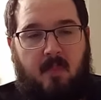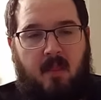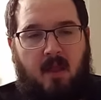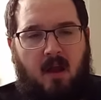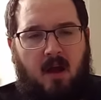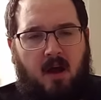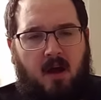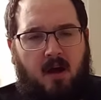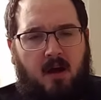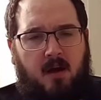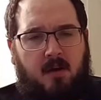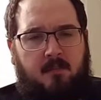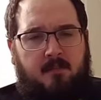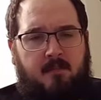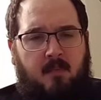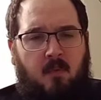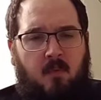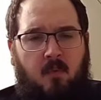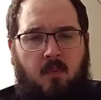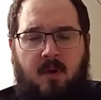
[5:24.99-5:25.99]

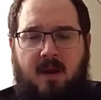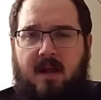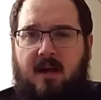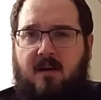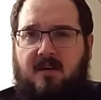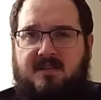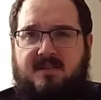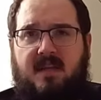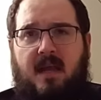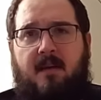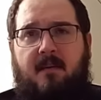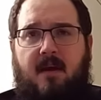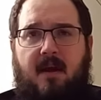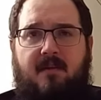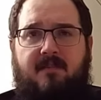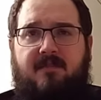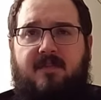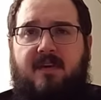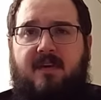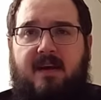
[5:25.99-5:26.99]
What else? I
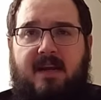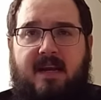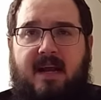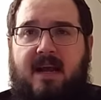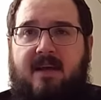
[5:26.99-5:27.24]
feel like I